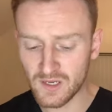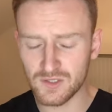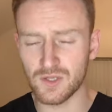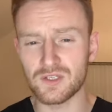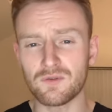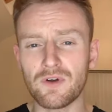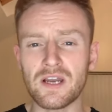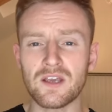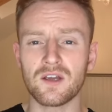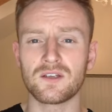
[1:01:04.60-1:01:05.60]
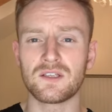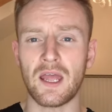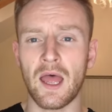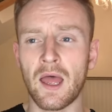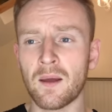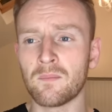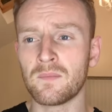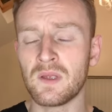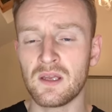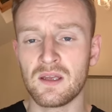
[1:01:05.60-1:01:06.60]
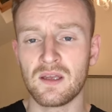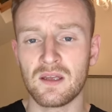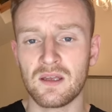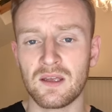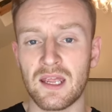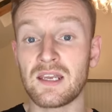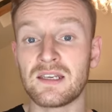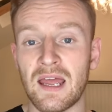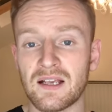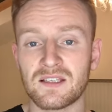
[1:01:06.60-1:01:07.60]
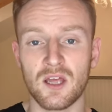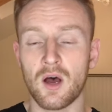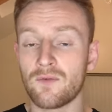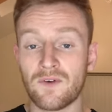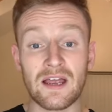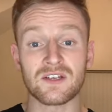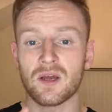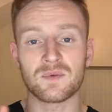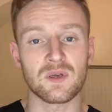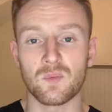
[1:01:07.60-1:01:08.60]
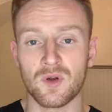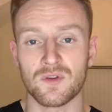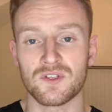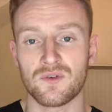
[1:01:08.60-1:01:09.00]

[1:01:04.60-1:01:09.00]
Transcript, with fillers: So there's a really good um, index that I'll flash up somewhere on the